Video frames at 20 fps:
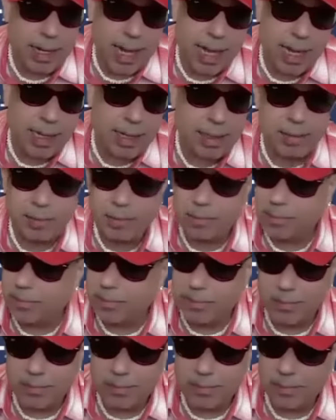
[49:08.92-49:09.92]
Knight,
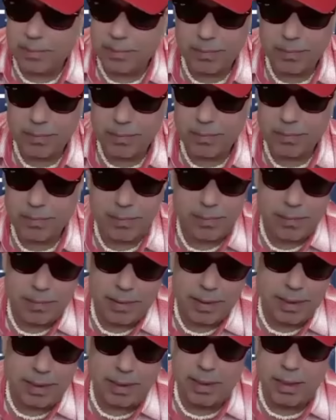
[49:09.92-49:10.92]

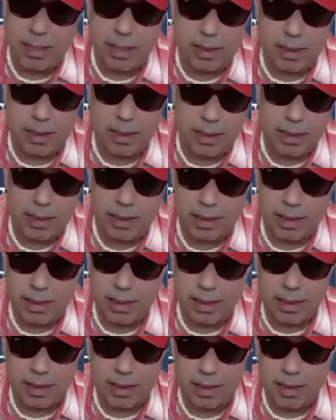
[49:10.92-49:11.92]

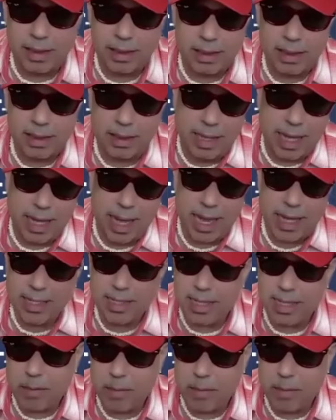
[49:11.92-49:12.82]
the last,